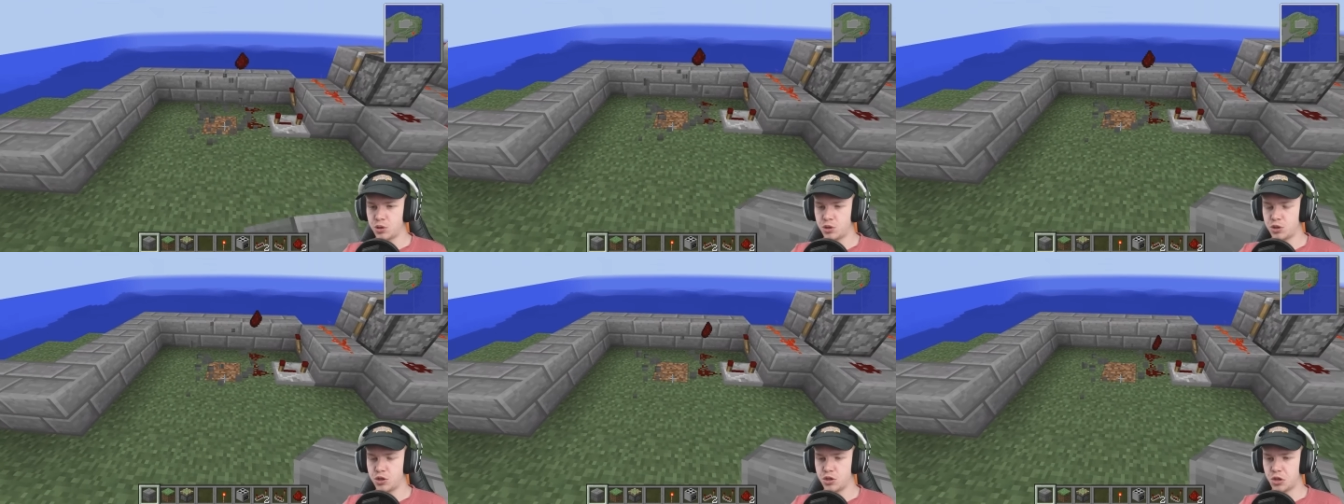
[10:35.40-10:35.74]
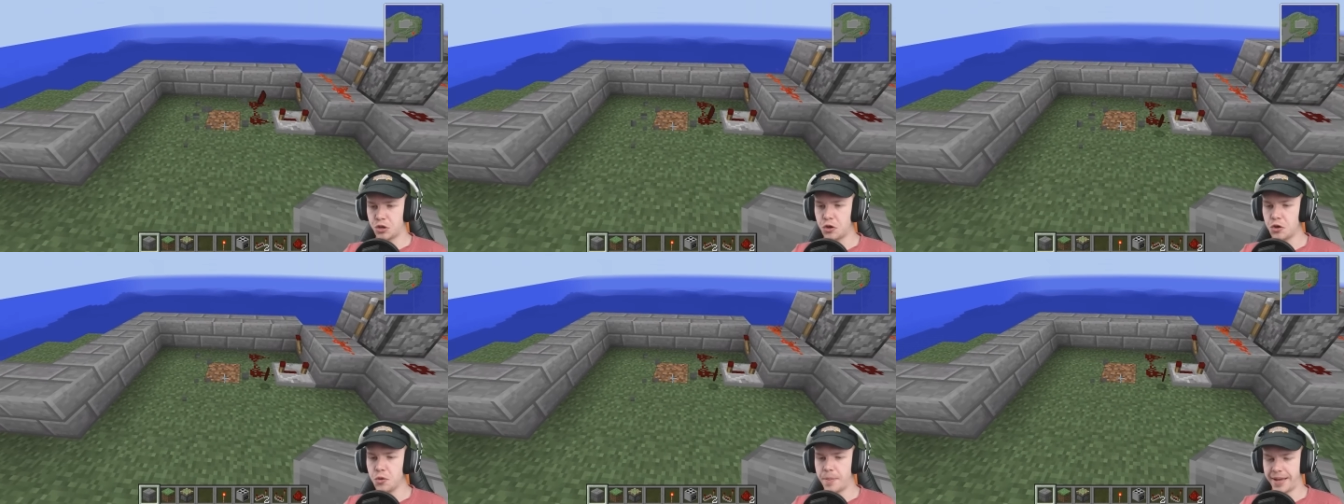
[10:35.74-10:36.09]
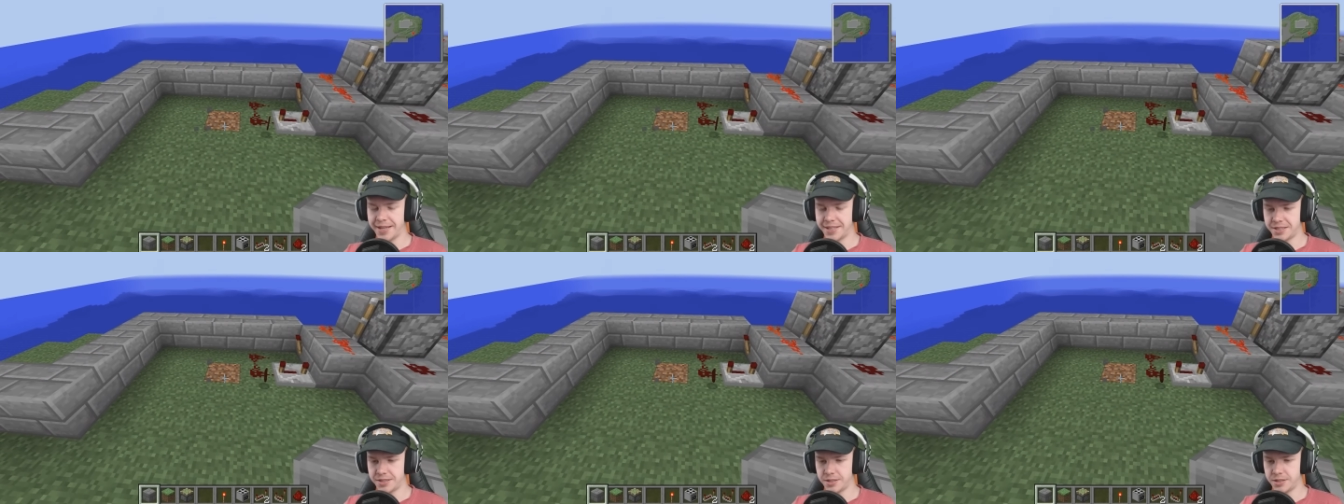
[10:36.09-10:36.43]
two
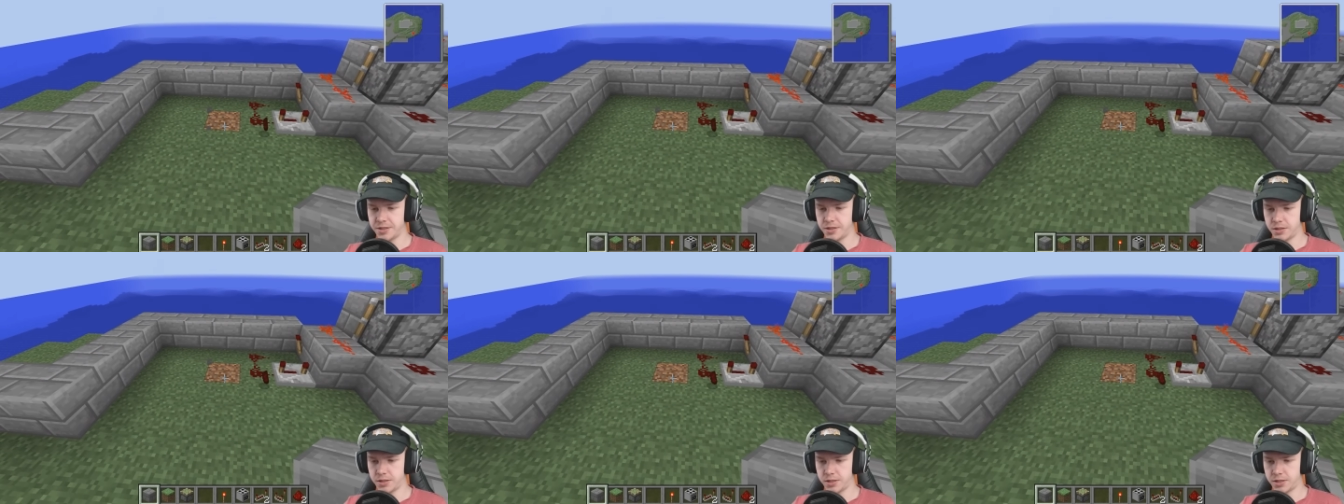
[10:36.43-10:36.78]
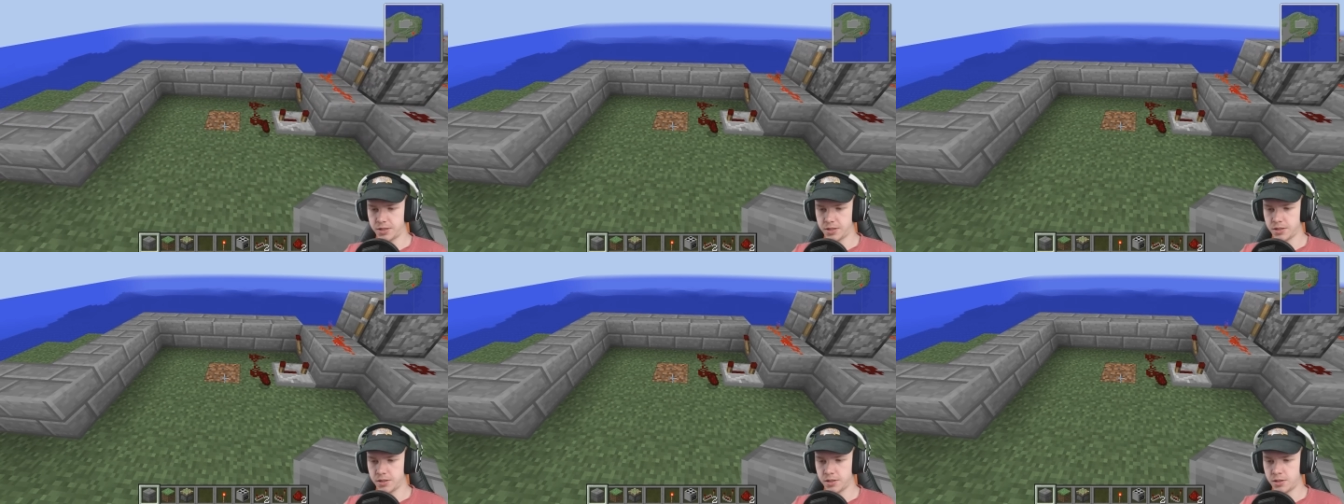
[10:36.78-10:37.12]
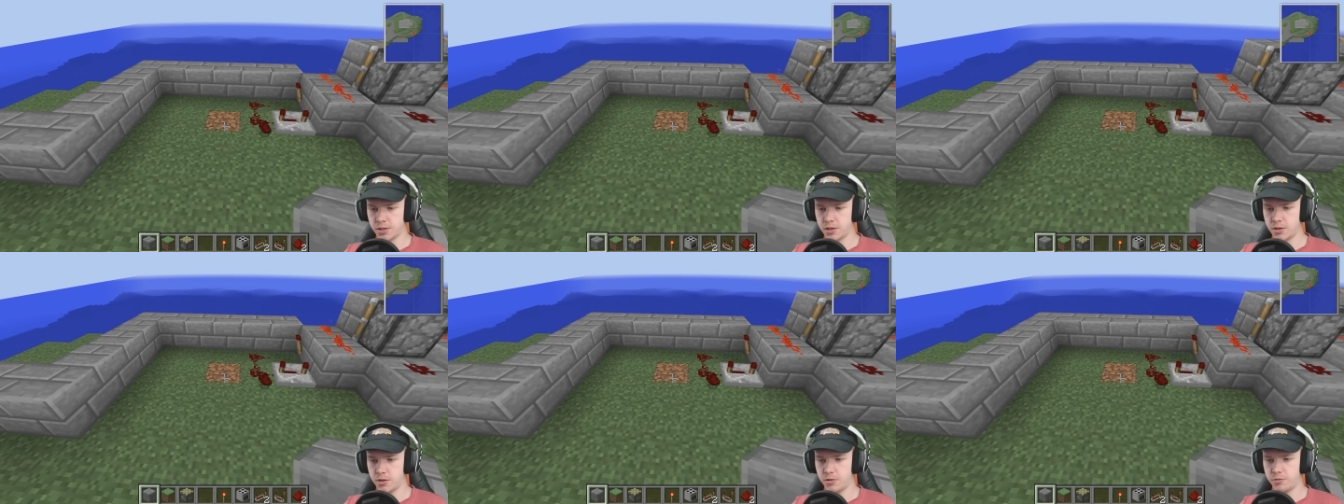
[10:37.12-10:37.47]
pistons
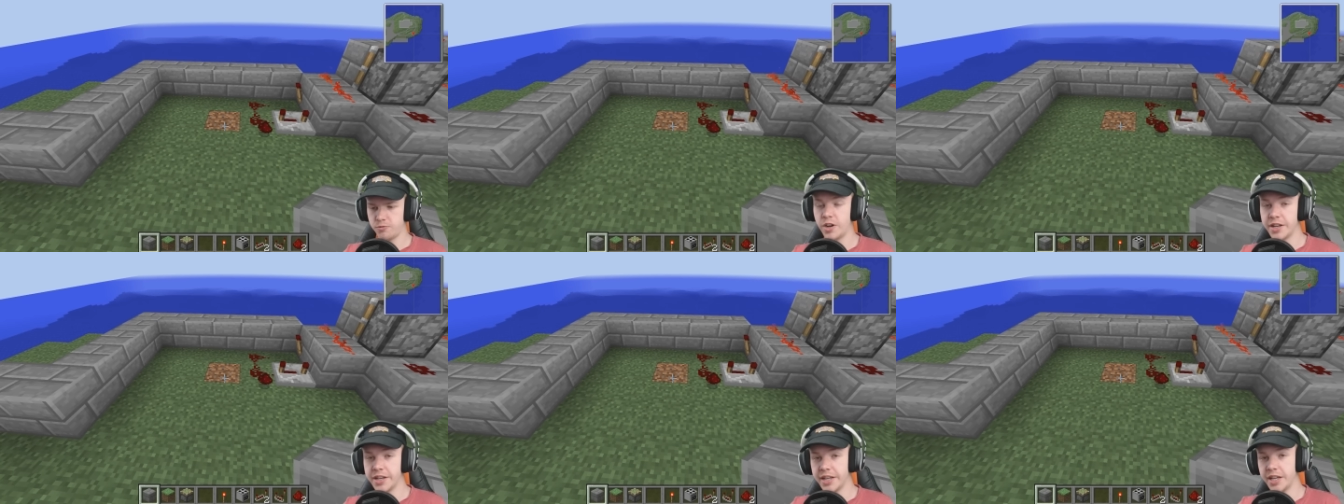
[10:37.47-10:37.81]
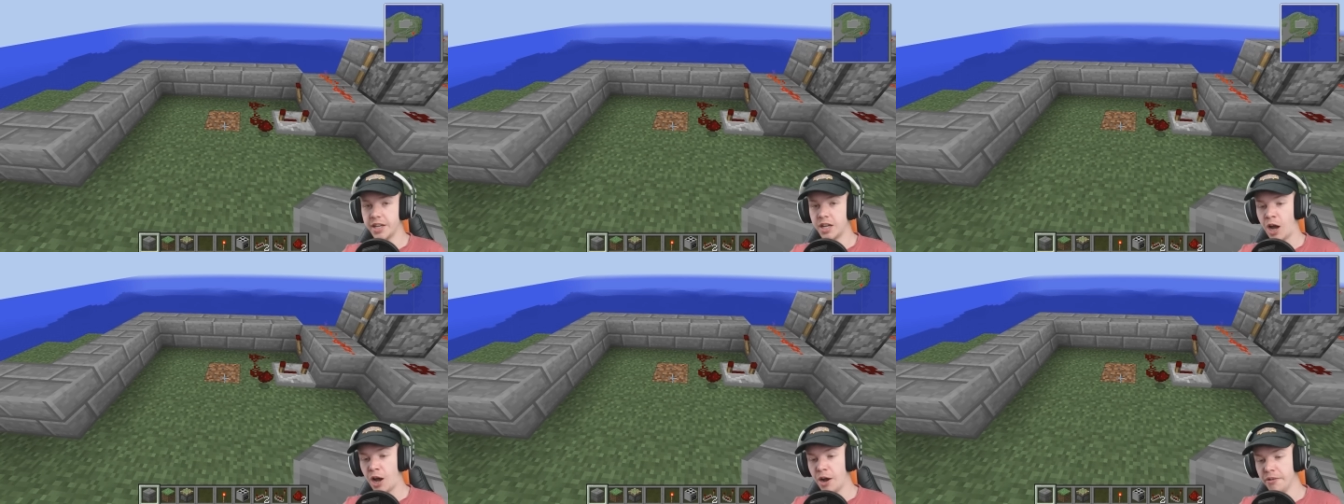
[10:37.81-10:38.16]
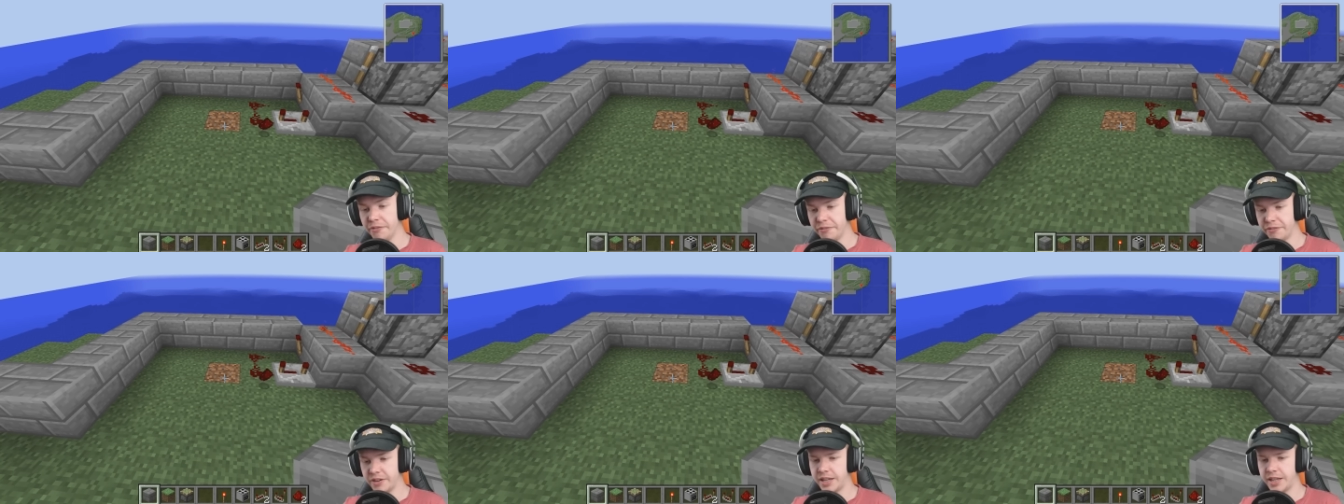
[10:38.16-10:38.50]
running
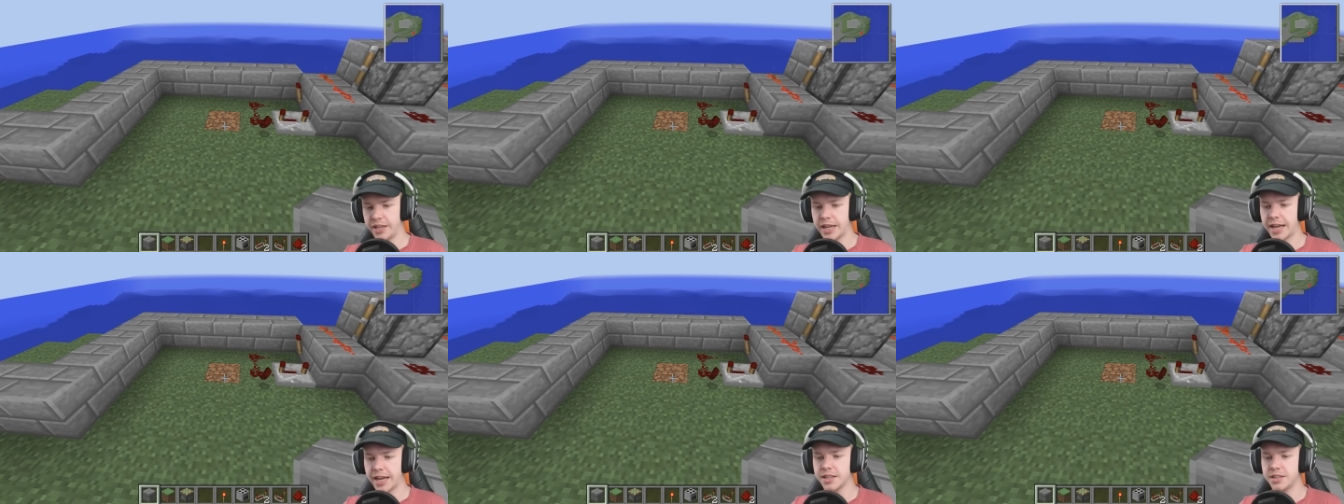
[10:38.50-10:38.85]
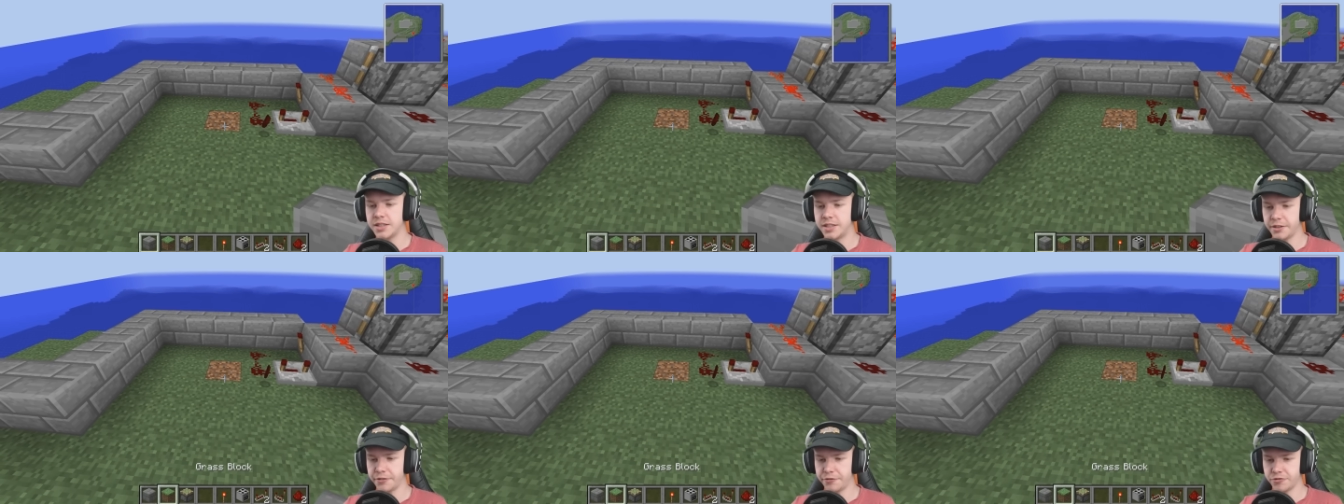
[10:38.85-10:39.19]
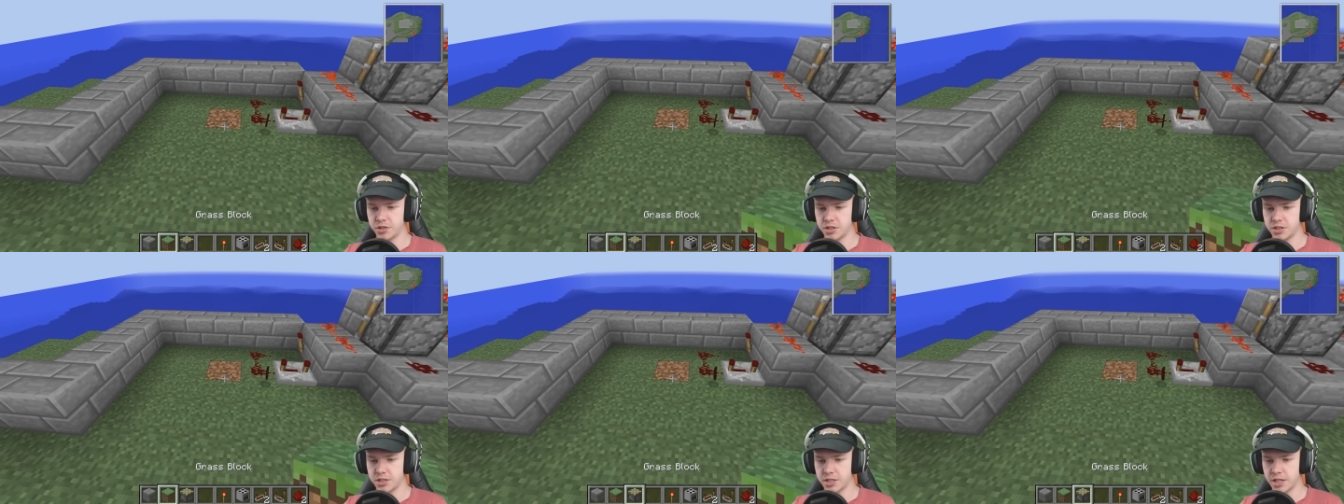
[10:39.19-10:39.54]
hopefully at
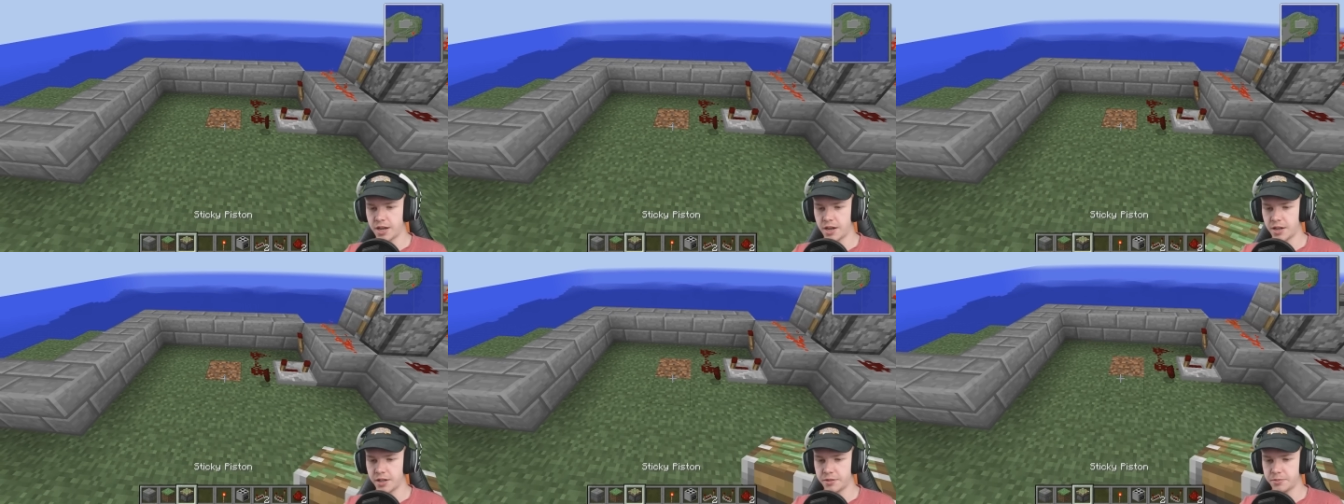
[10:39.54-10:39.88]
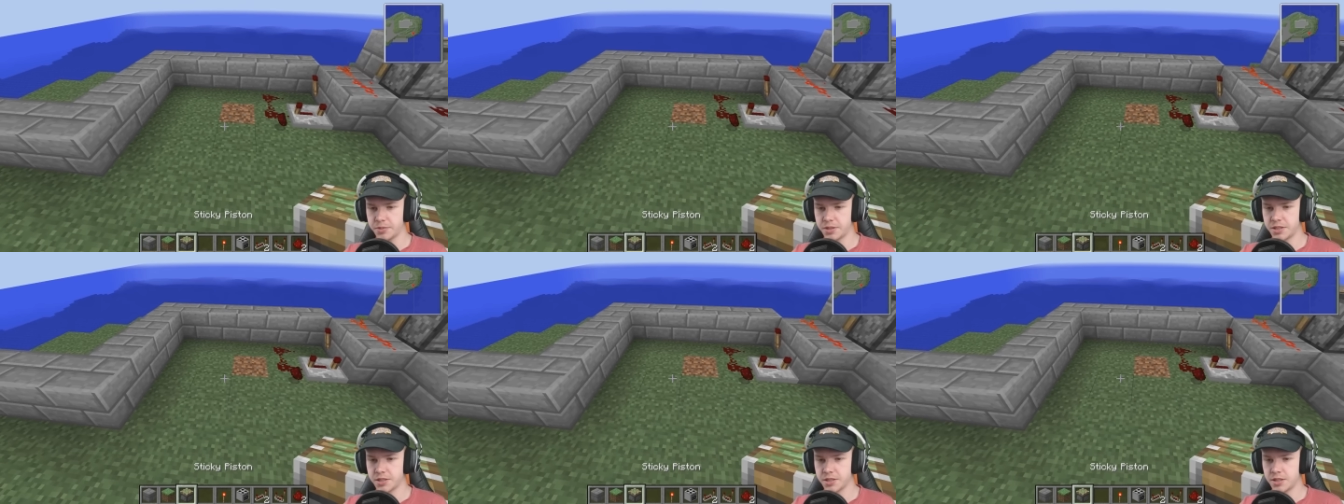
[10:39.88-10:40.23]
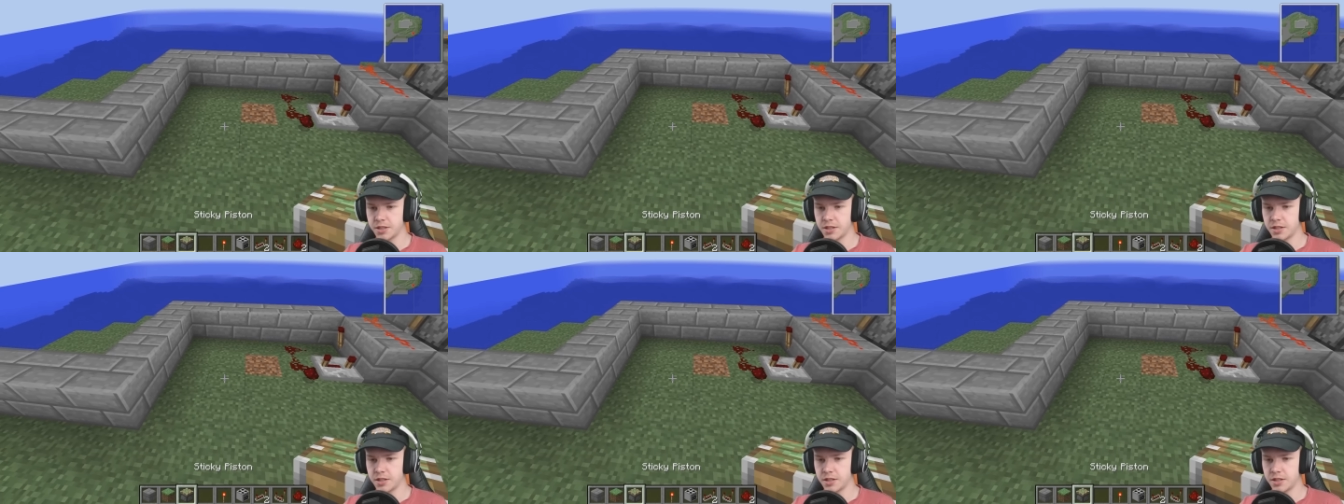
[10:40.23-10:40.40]
different times.